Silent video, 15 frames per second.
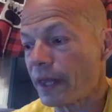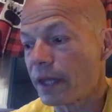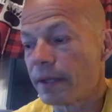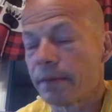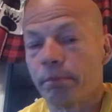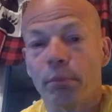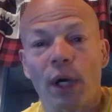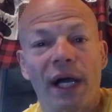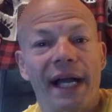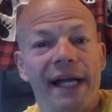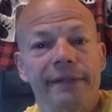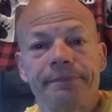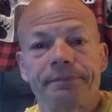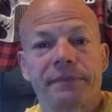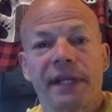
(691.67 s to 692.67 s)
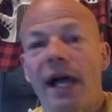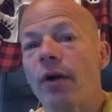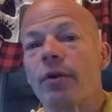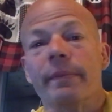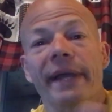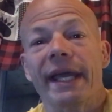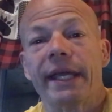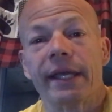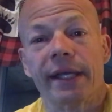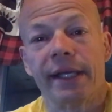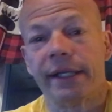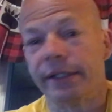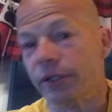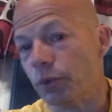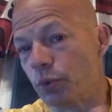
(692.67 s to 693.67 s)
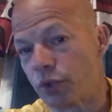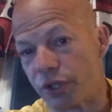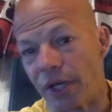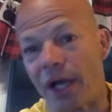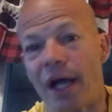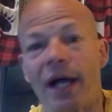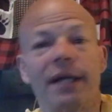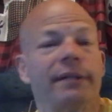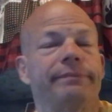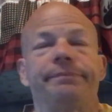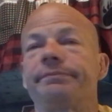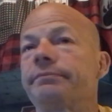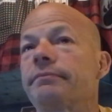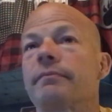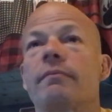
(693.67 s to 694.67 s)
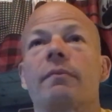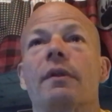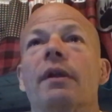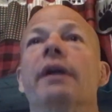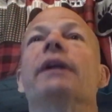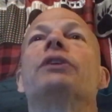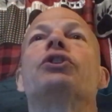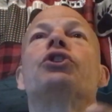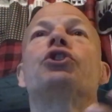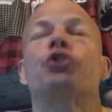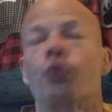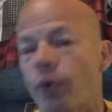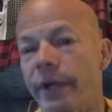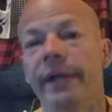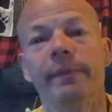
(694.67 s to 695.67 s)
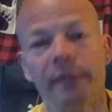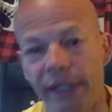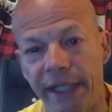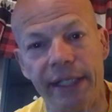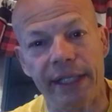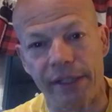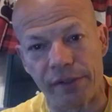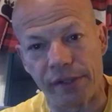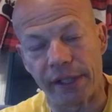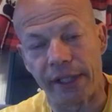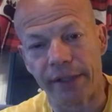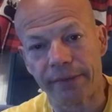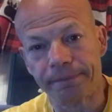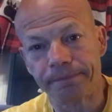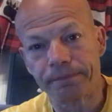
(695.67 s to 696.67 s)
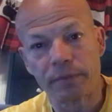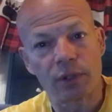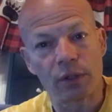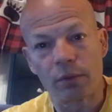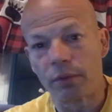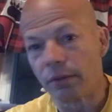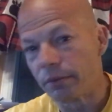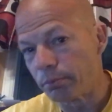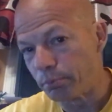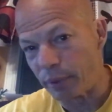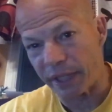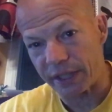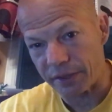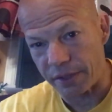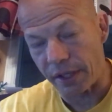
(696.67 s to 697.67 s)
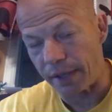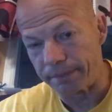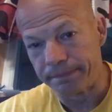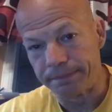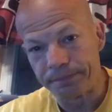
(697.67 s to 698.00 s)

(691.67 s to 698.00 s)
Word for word: But how to make it, you saw, extremely easy. Pick some,